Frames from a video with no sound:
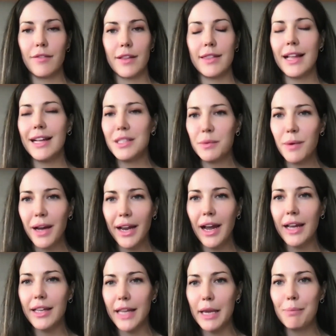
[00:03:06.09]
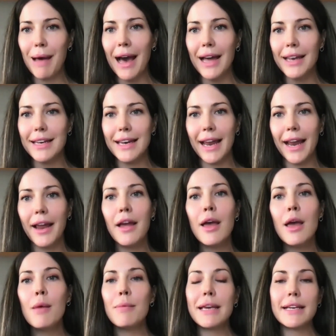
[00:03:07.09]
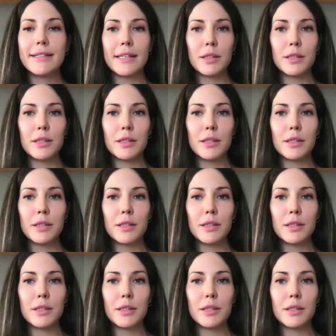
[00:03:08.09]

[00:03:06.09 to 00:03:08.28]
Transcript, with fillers: And that's why I like Pataday, because